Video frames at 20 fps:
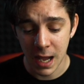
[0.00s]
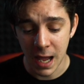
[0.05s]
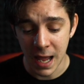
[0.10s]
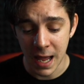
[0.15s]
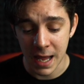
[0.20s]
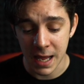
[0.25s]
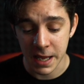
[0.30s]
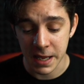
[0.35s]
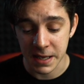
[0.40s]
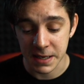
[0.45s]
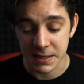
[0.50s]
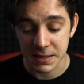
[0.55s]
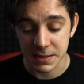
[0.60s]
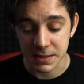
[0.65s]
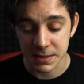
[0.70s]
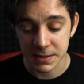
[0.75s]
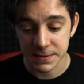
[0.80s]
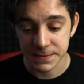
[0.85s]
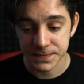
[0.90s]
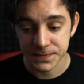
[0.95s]

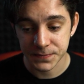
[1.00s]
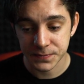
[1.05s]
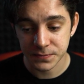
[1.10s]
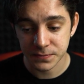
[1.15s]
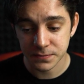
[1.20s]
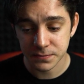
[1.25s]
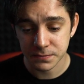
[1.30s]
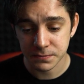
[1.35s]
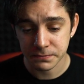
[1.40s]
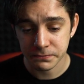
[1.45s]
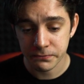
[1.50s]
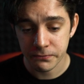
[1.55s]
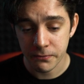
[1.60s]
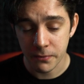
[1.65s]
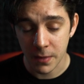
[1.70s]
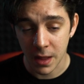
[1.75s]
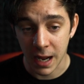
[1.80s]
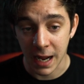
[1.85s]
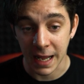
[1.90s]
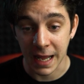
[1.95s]
And
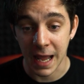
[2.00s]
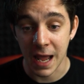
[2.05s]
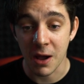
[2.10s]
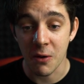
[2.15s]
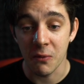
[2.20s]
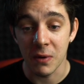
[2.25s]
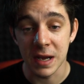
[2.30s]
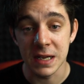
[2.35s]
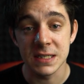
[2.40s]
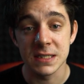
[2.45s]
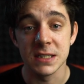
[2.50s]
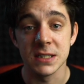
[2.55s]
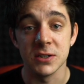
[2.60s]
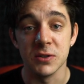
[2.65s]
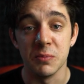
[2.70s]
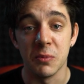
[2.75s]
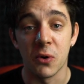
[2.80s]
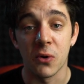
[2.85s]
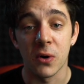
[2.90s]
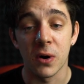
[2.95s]
I can't wait to do
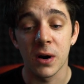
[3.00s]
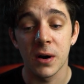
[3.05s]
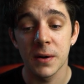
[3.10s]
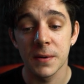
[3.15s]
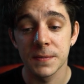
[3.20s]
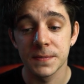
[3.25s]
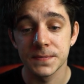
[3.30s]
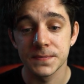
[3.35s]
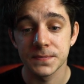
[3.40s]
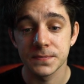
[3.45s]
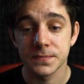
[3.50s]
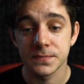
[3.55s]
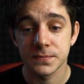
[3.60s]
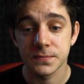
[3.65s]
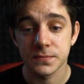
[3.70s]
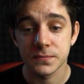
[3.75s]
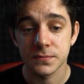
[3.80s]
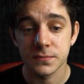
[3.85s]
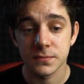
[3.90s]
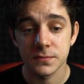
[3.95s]
more.
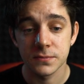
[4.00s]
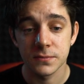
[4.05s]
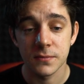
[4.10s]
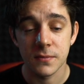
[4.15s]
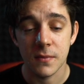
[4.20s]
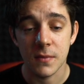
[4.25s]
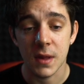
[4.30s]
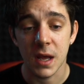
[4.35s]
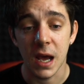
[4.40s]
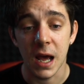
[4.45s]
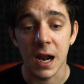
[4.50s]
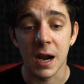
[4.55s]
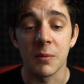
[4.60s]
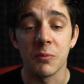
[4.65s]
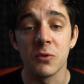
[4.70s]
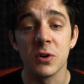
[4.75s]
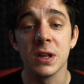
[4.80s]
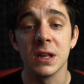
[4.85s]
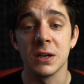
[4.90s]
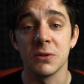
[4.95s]
And
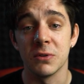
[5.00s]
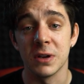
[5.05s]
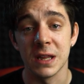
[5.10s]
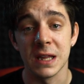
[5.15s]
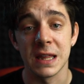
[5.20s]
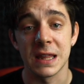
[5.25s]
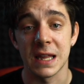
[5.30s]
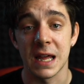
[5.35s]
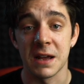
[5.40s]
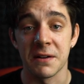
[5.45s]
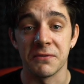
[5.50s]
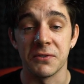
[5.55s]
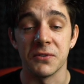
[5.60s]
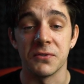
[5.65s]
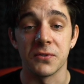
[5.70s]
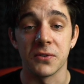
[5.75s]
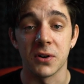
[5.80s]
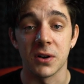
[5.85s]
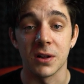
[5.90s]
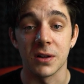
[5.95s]
I'm really, really thankful
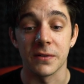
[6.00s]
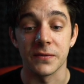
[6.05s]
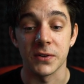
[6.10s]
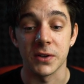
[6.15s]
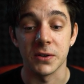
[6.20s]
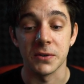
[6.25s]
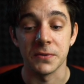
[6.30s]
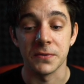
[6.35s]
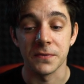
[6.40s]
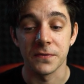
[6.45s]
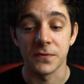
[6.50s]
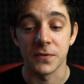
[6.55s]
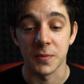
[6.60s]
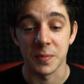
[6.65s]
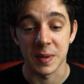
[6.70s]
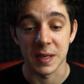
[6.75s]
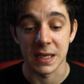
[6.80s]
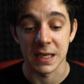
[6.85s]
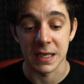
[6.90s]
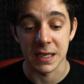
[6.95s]
for all of you for
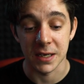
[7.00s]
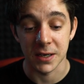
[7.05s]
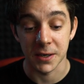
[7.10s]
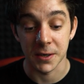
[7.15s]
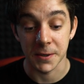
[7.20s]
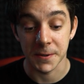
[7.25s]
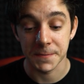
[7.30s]
being here.